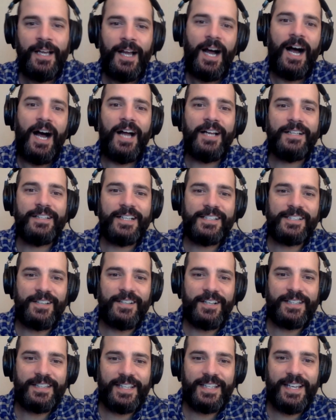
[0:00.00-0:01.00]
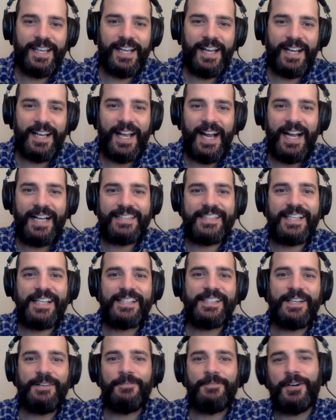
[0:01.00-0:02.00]
Let's look at the
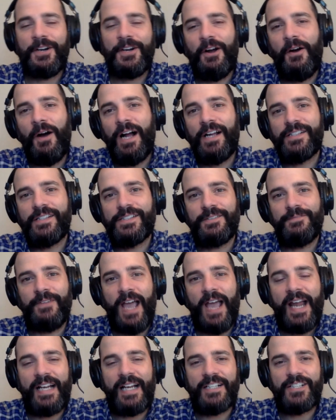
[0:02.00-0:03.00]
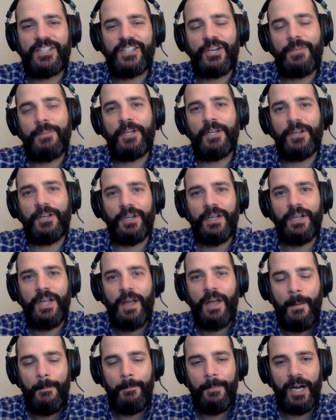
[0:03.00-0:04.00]
contest here for No House Advantage. Typical
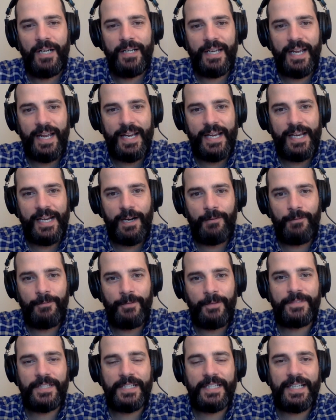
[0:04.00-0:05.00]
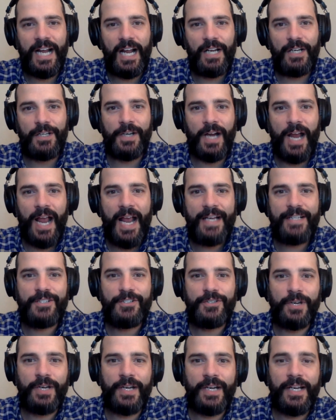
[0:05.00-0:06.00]
Monday here, $15
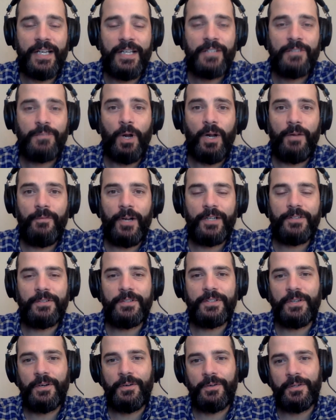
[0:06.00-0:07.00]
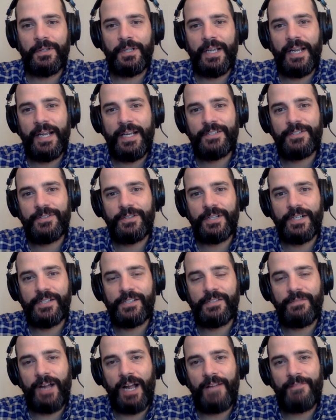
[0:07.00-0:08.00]
entry, 1,200 total
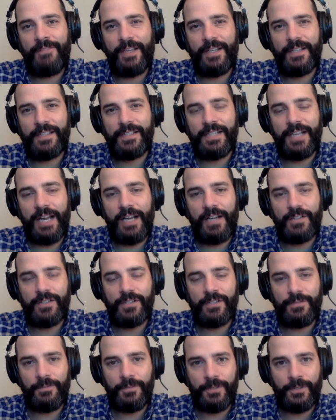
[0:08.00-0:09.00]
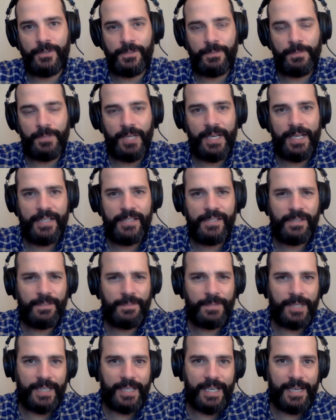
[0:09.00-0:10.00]
entries, $5,000 to first place.
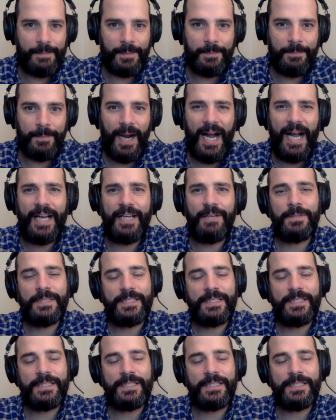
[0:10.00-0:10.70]
Something to keep in mind.